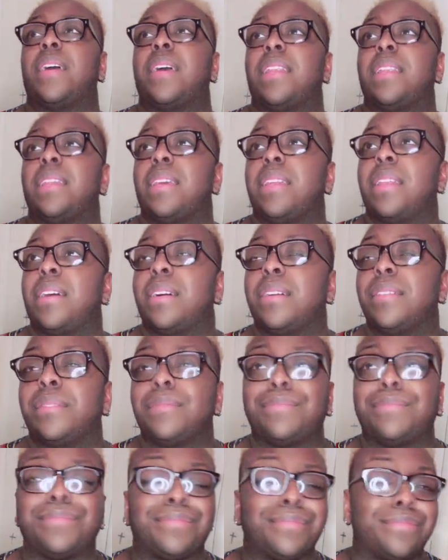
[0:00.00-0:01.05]
and you
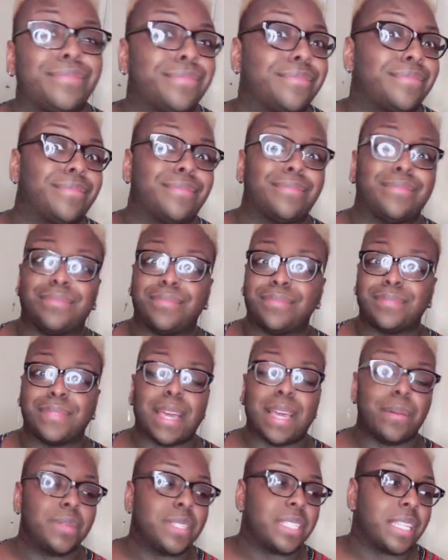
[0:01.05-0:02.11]
know,
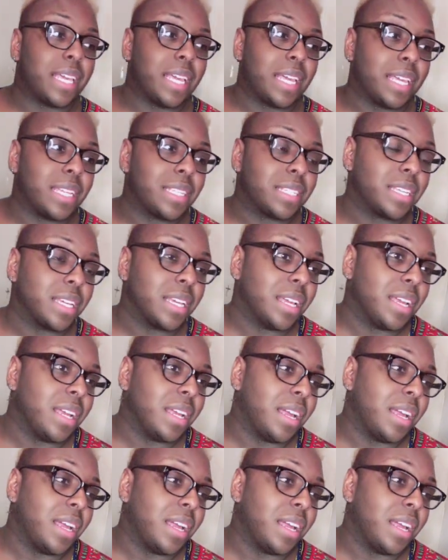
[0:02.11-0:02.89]
that was it.